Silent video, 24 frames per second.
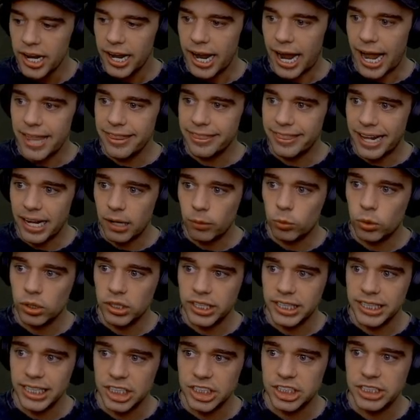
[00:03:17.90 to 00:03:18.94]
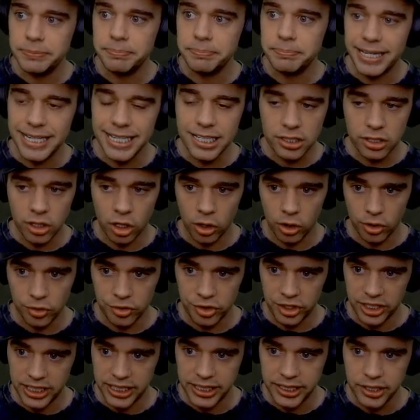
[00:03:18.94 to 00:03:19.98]
And that one can actually make the hot
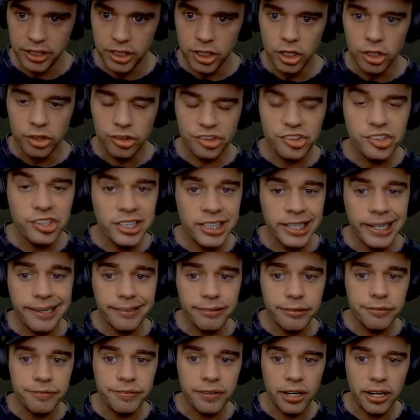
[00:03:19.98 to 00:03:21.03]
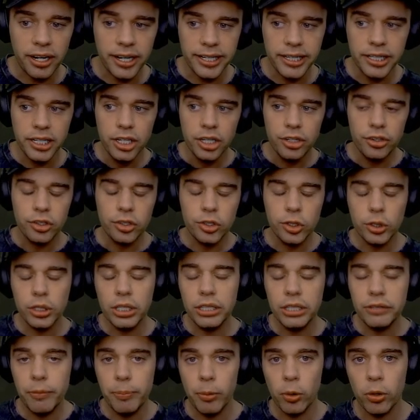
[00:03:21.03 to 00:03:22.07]
tea. So to clarify, the Cooking
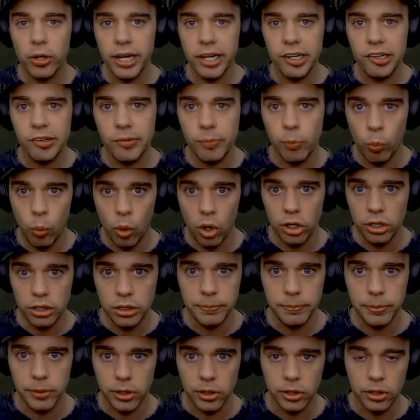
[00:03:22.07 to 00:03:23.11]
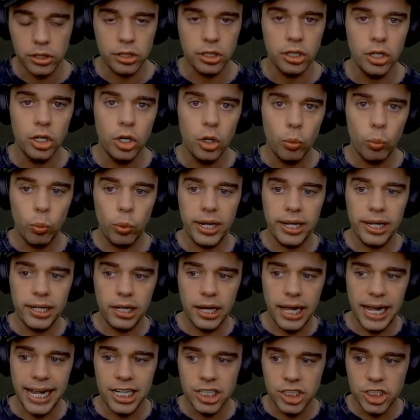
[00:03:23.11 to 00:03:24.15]
for Blockheads 1 book will
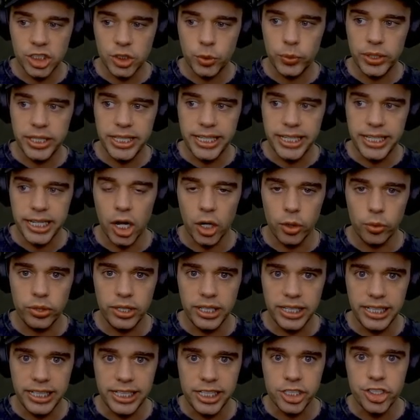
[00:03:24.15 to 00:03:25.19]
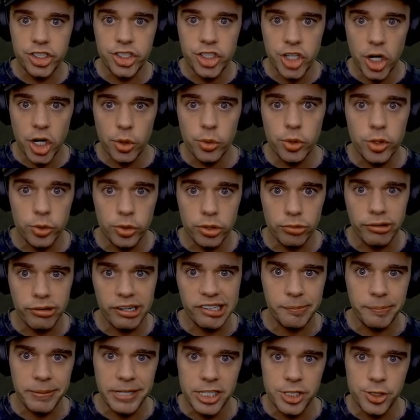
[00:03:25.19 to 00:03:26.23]
actually only show you the
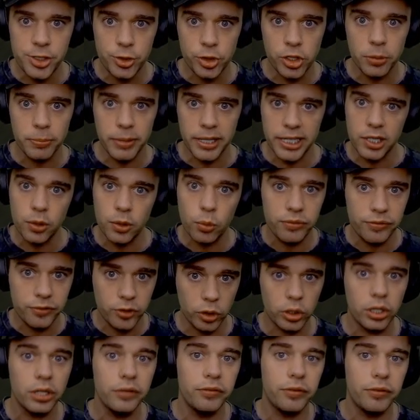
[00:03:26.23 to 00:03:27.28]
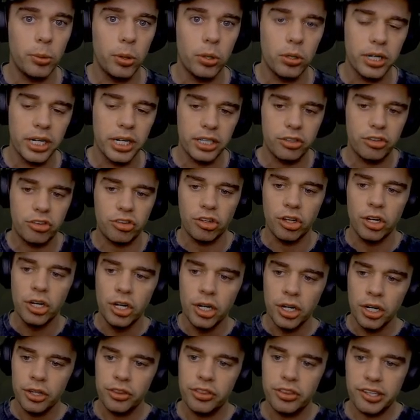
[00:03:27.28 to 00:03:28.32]
recipes you can make with Cooking for Blockheads.
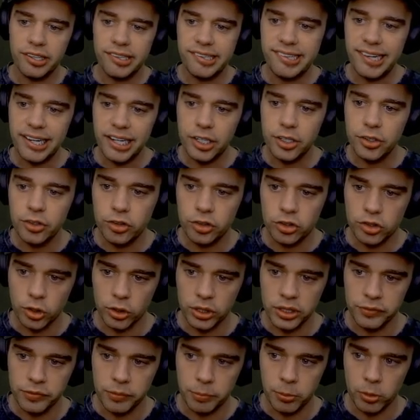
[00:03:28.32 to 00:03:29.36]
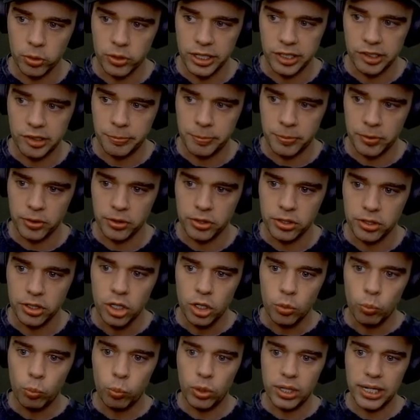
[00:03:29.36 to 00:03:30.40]
The second Cooking for Blockheads book
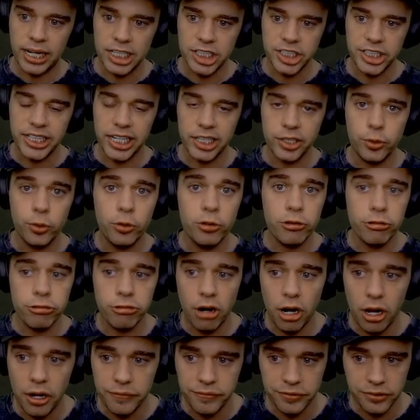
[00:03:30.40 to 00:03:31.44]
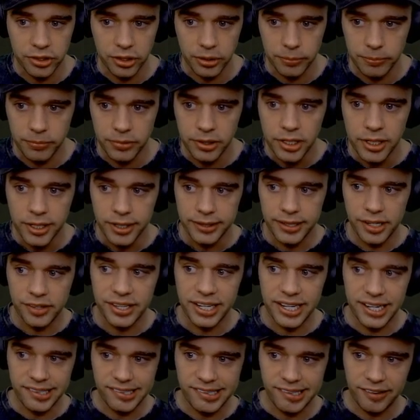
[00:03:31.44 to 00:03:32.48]
will actually let you craft them. Now, there
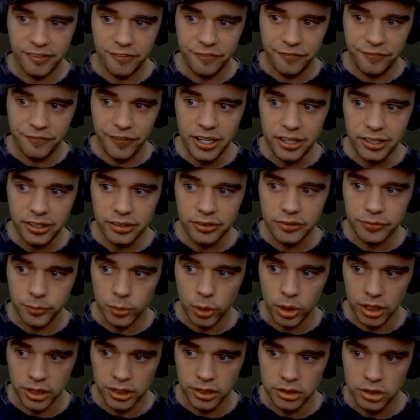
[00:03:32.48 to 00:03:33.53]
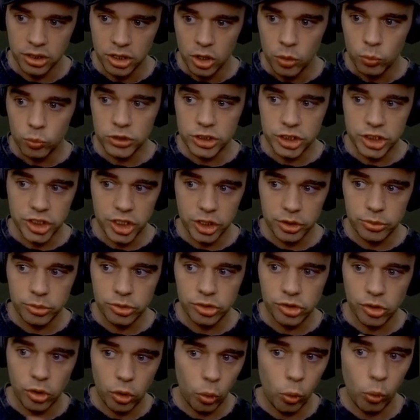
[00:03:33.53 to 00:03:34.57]
is this third one which shows
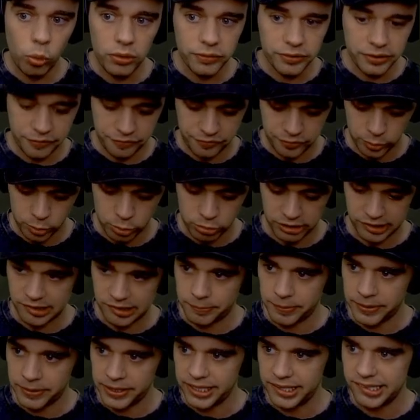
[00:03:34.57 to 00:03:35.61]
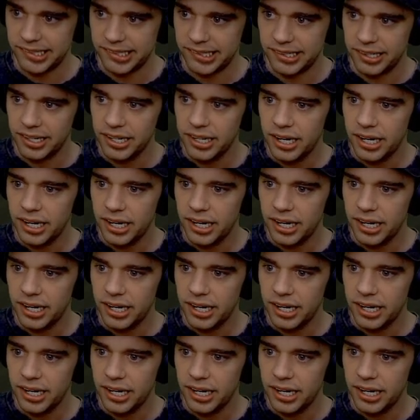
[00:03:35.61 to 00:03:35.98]
all of the food recipes.